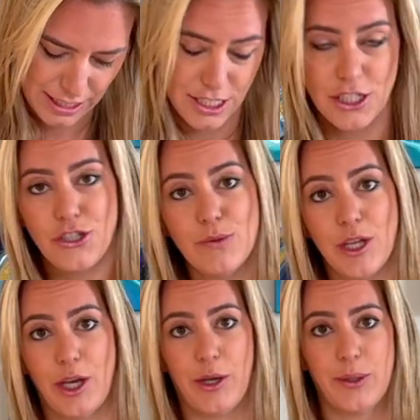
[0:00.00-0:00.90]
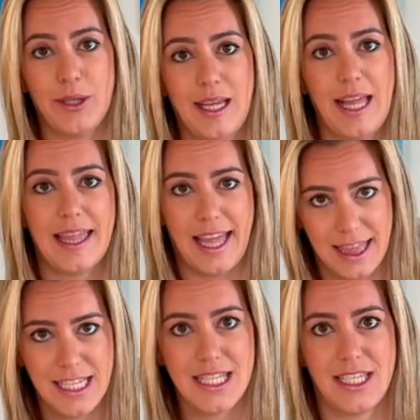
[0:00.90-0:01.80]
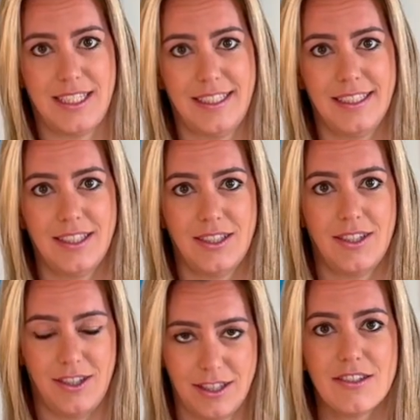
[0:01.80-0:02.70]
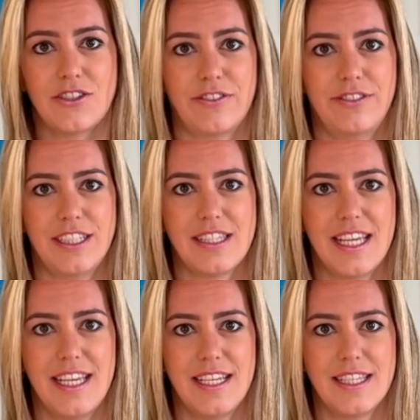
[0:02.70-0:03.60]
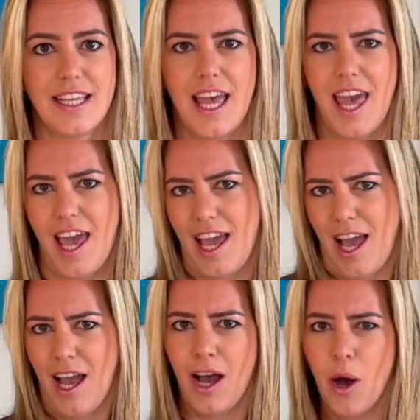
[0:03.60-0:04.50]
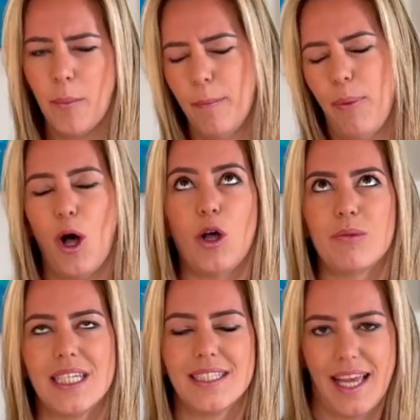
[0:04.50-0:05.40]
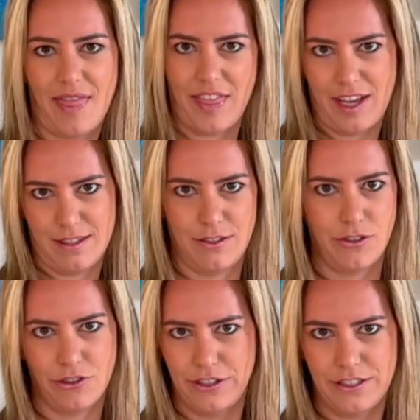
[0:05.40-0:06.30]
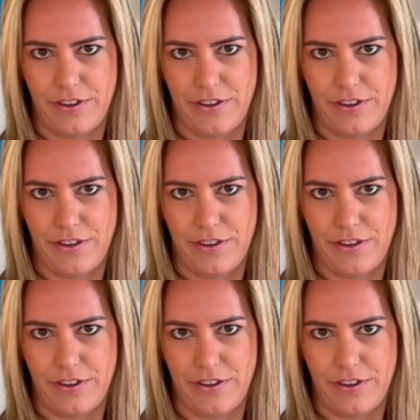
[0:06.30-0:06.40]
Did you know that the sun on the surface is a balmy 10,000 degrees